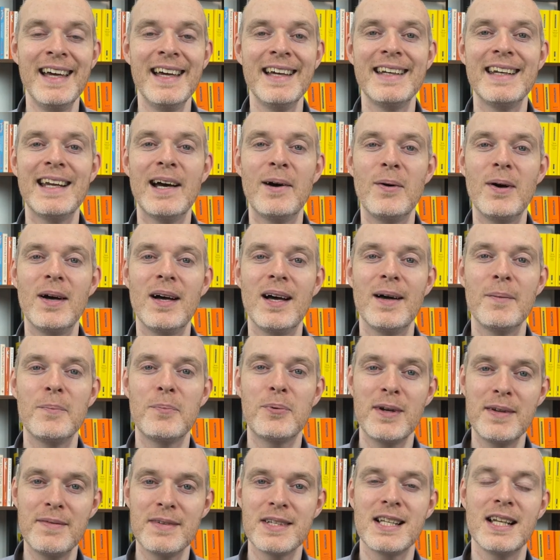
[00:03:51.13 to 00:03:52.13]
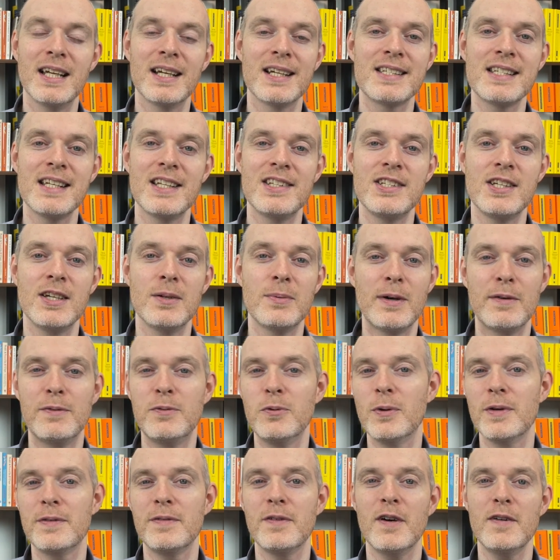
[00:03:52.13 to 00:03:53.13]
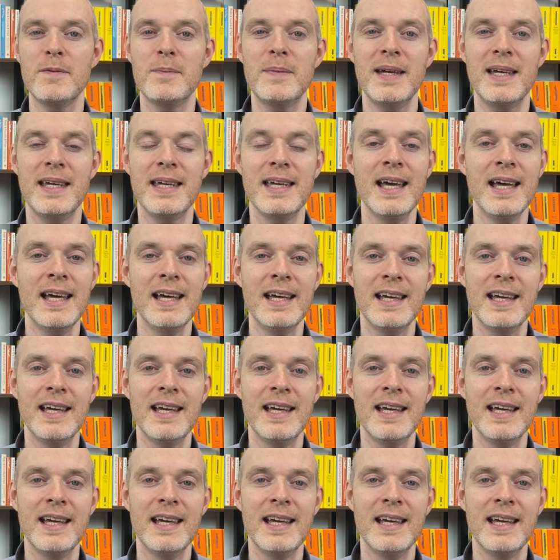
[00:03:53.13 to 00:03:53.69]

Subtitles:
Now, previously I'd have said to you, well, 45p,